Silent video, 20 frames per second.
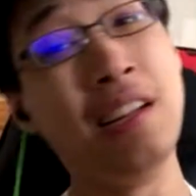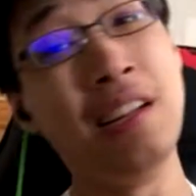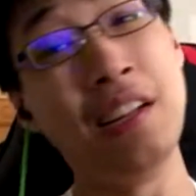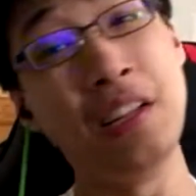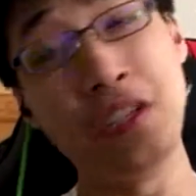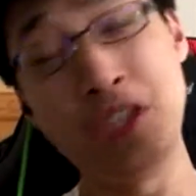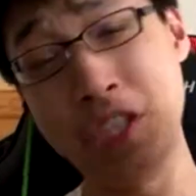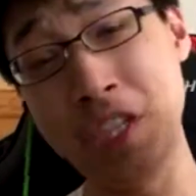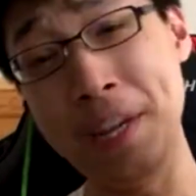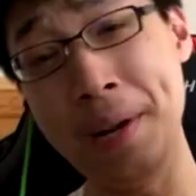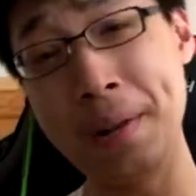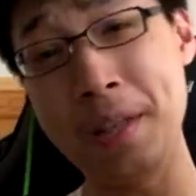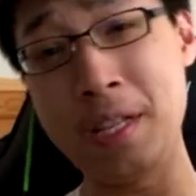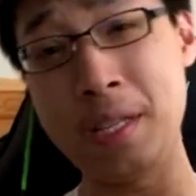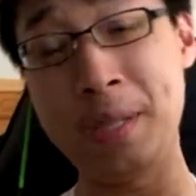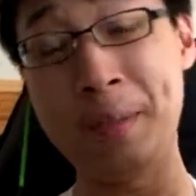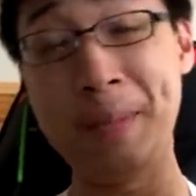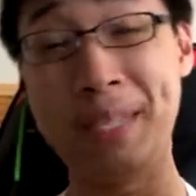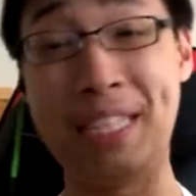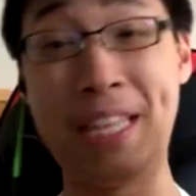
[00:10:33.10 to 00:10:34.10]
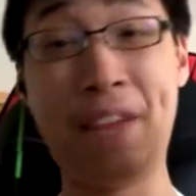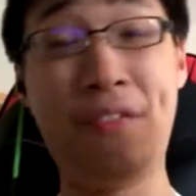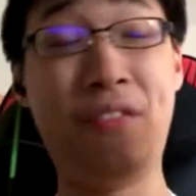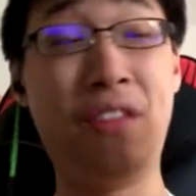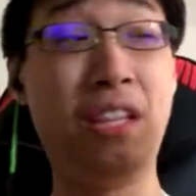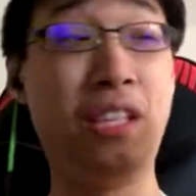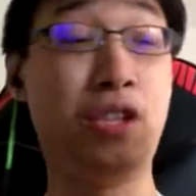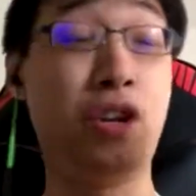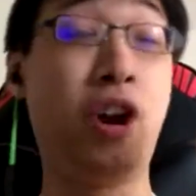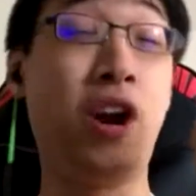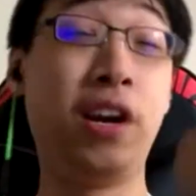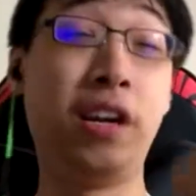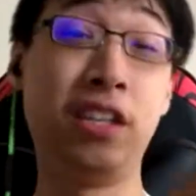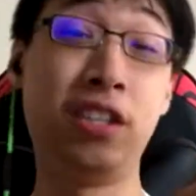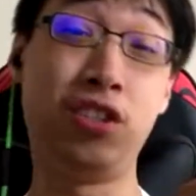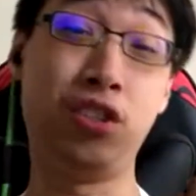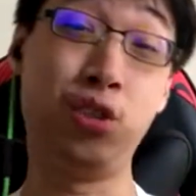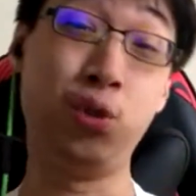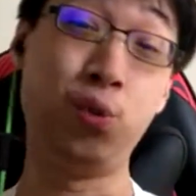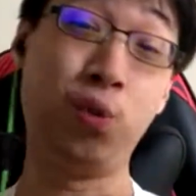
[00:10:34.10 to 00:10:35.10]
she specifically
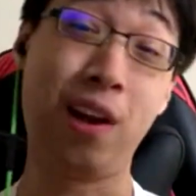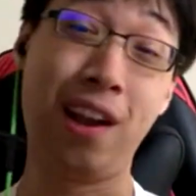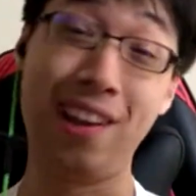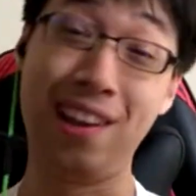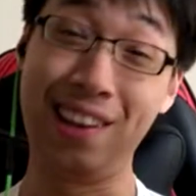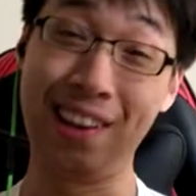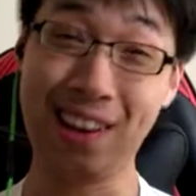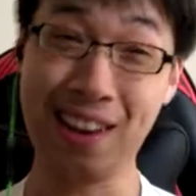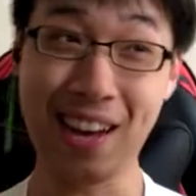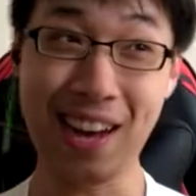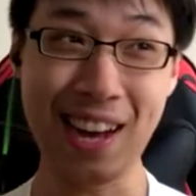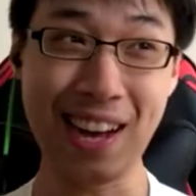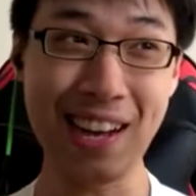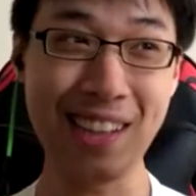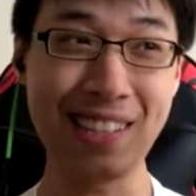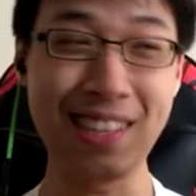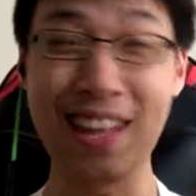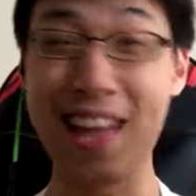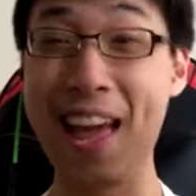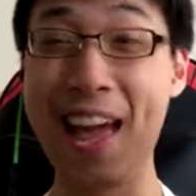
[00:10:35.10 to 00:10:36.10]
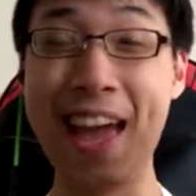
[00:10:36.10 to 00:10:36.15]
targets you a lot,